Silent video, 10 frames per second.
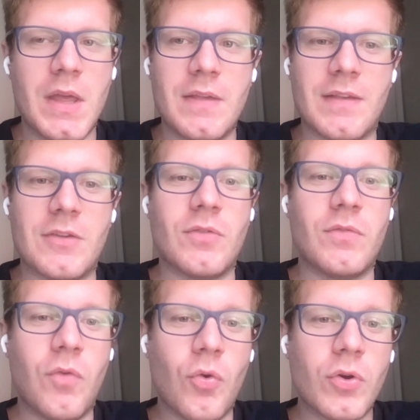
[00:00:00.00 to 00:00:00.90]
Session
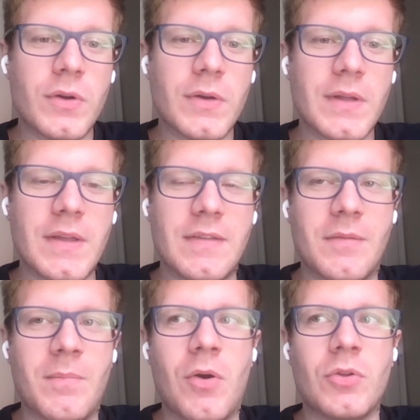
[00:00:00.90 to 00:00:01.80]
4 is
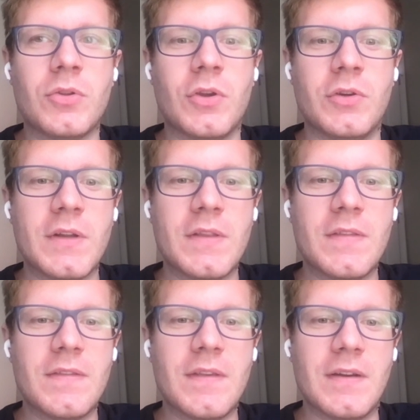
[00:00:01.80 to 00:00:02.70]
about
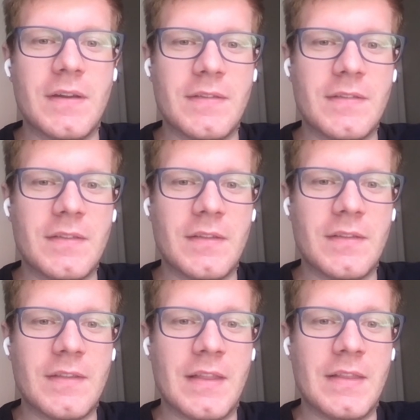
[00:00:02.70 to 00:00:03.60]
currents,
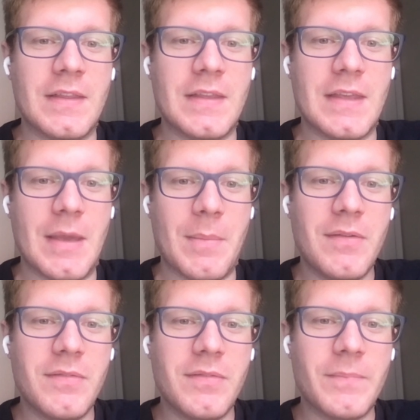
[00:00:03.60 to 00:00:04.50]
resistance, and EMF.